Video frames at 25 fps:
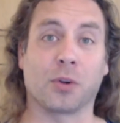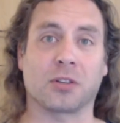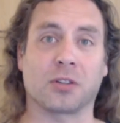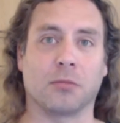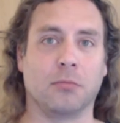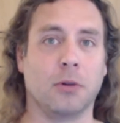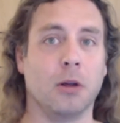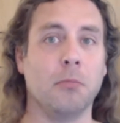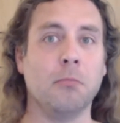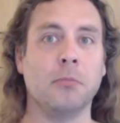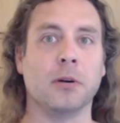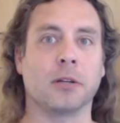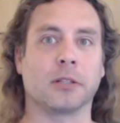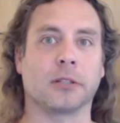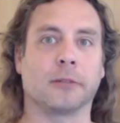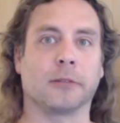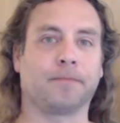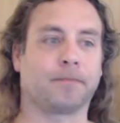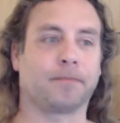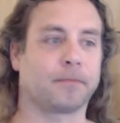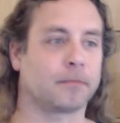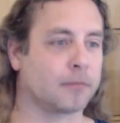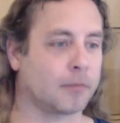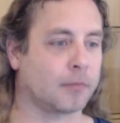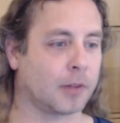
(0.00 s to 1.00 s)
with some numbers.
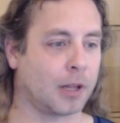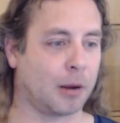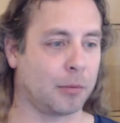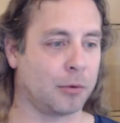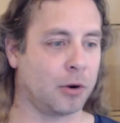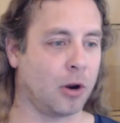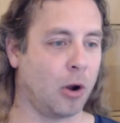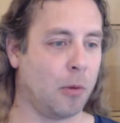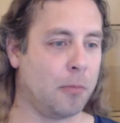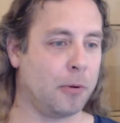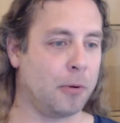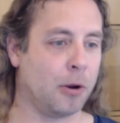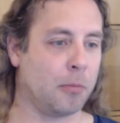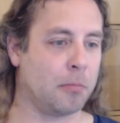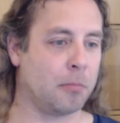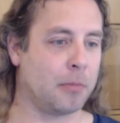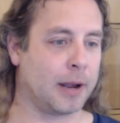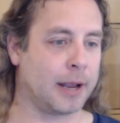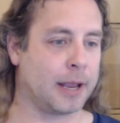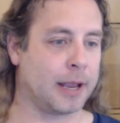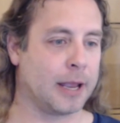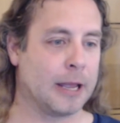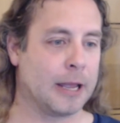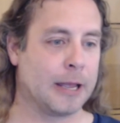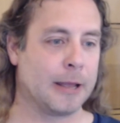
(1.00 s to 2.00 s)
I'm going to open up
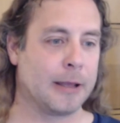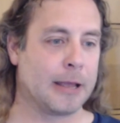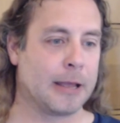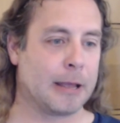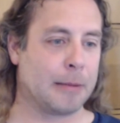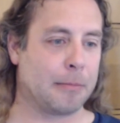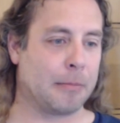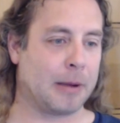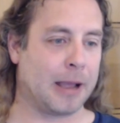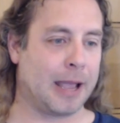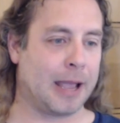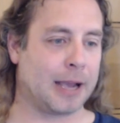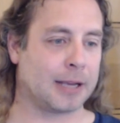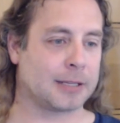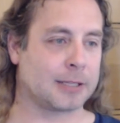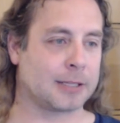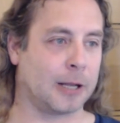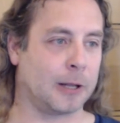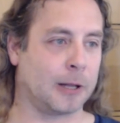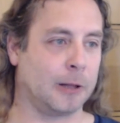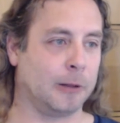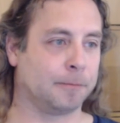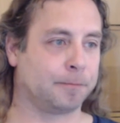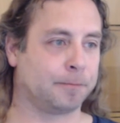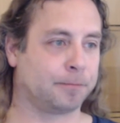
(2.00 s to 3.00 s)
my my
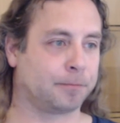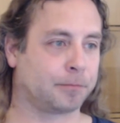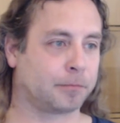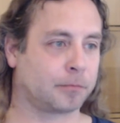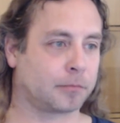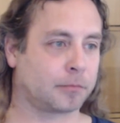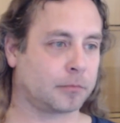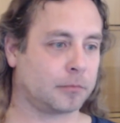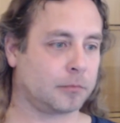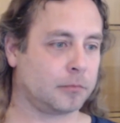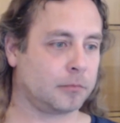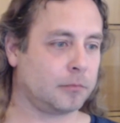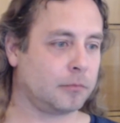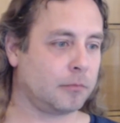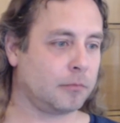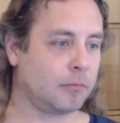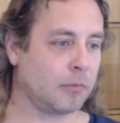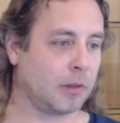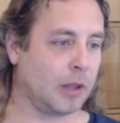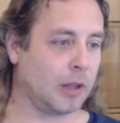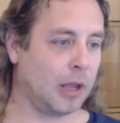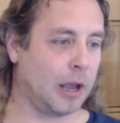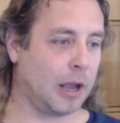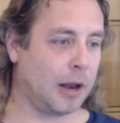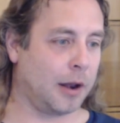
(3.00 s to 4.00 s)
Excel,
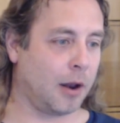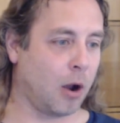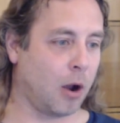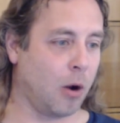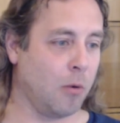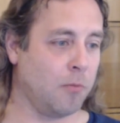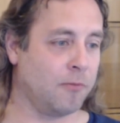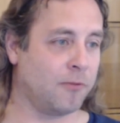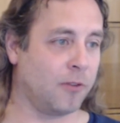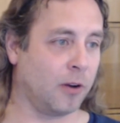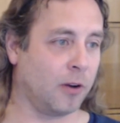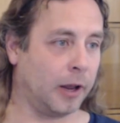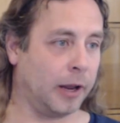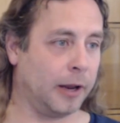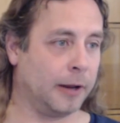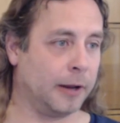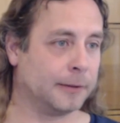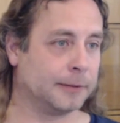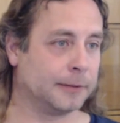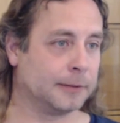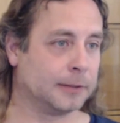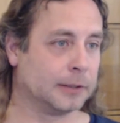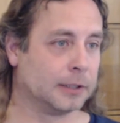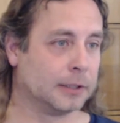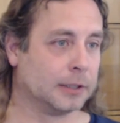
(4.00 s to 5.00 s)
and hopefully,
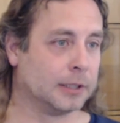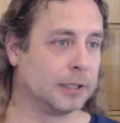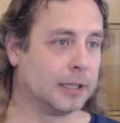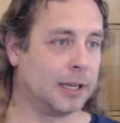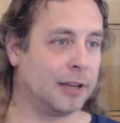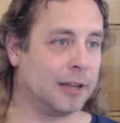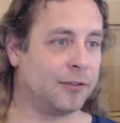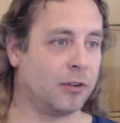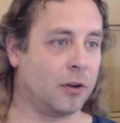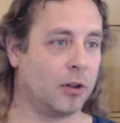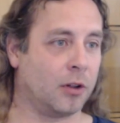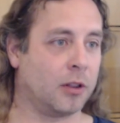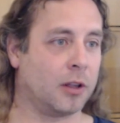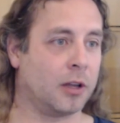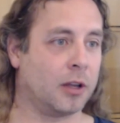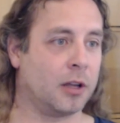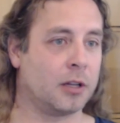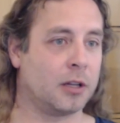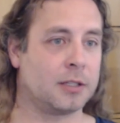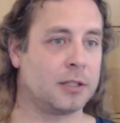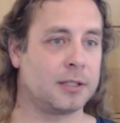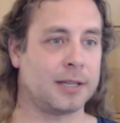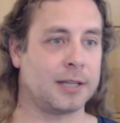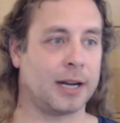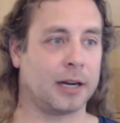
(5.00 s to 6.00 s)
if all
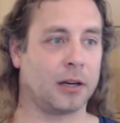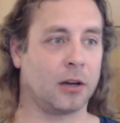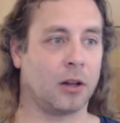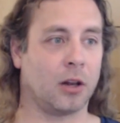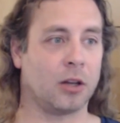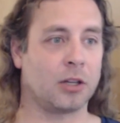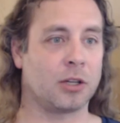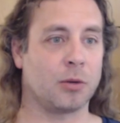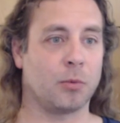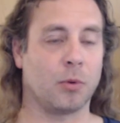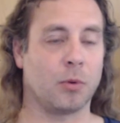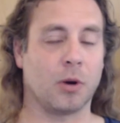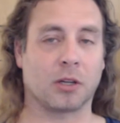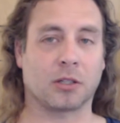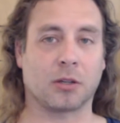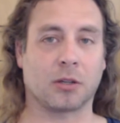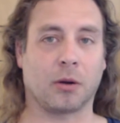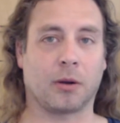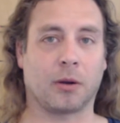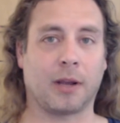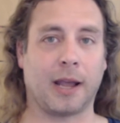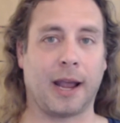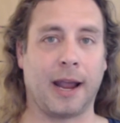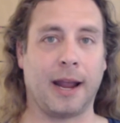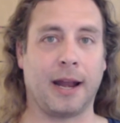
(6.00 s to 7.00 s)
the technology works
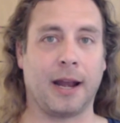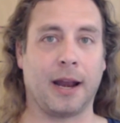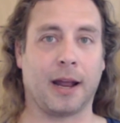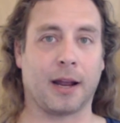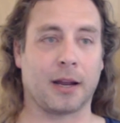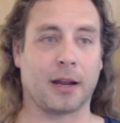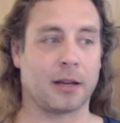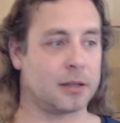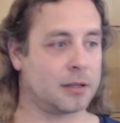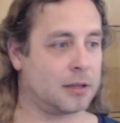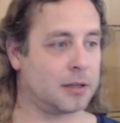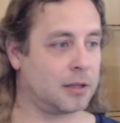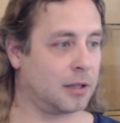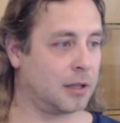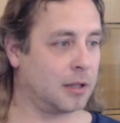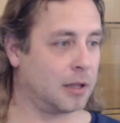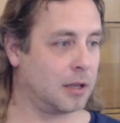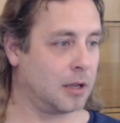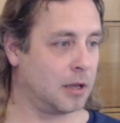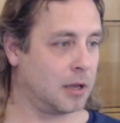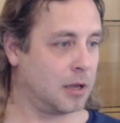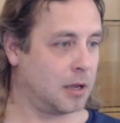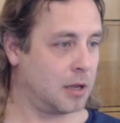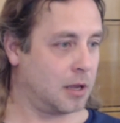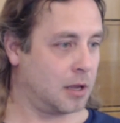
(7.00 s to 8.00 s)
okay now.
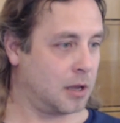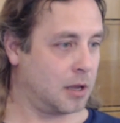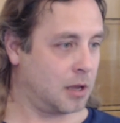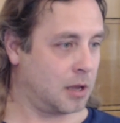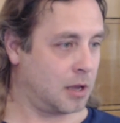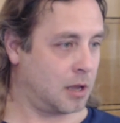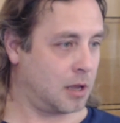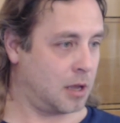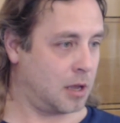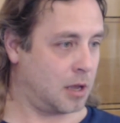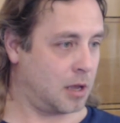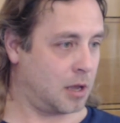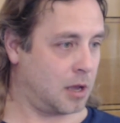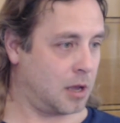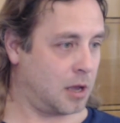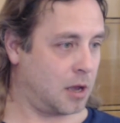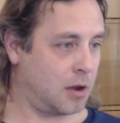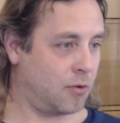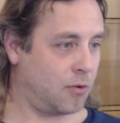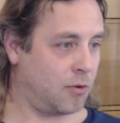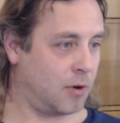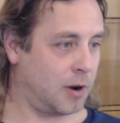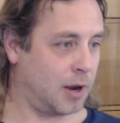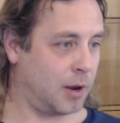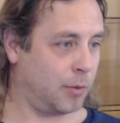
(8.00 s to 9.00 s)

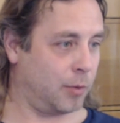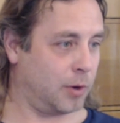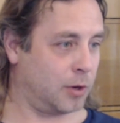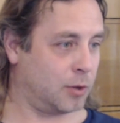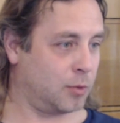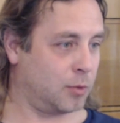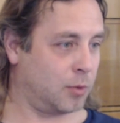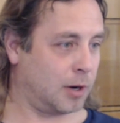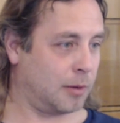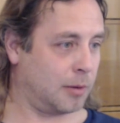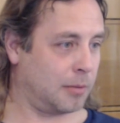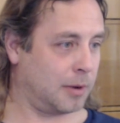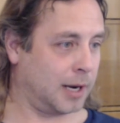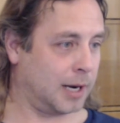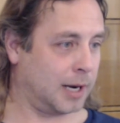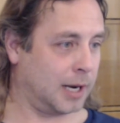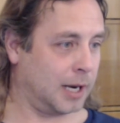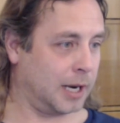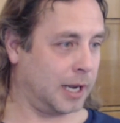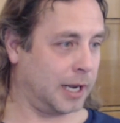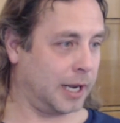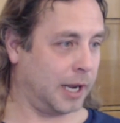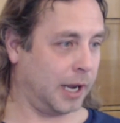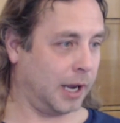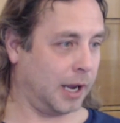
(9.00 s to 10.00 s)
Uh, right, which one am I
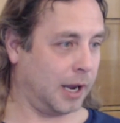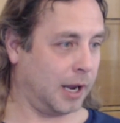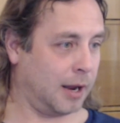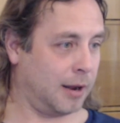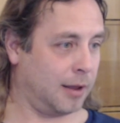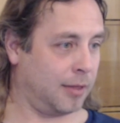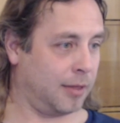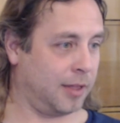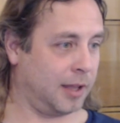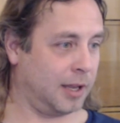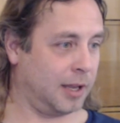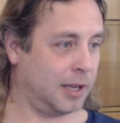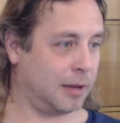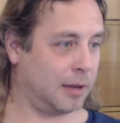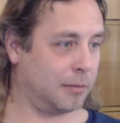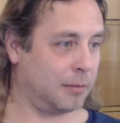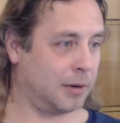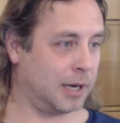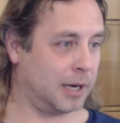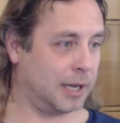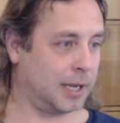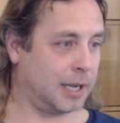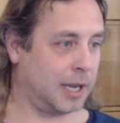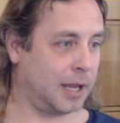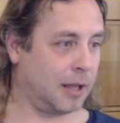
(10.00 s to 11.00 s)
clicking? I think I'm
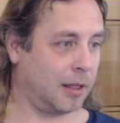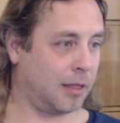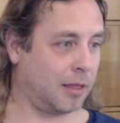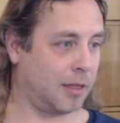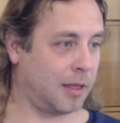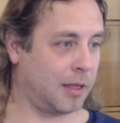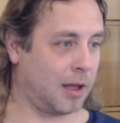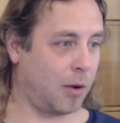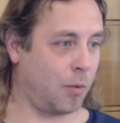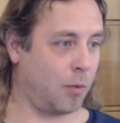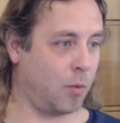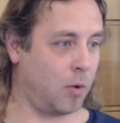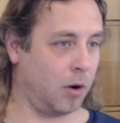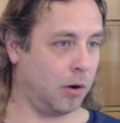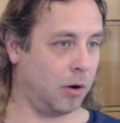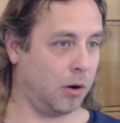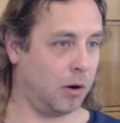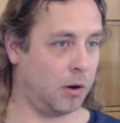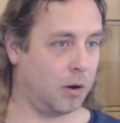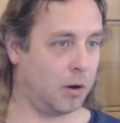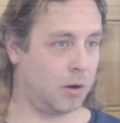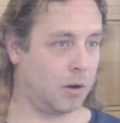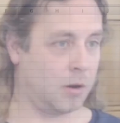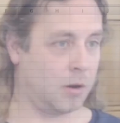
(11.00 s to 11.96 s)
clicking that one.